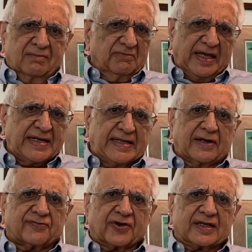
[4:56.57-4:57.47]
India,
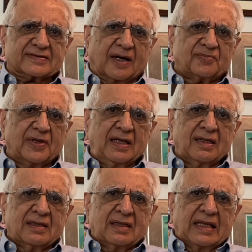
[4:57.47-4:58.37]
for example,
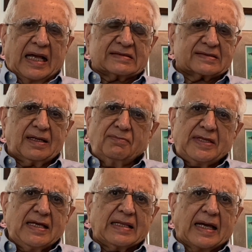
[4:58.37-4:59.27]
has
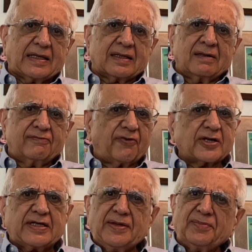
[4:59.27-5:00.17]
something like
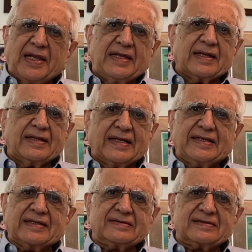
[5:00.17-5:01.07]
40 million
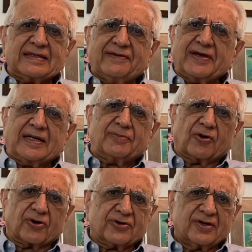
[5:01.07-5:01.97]
Indians living abroad.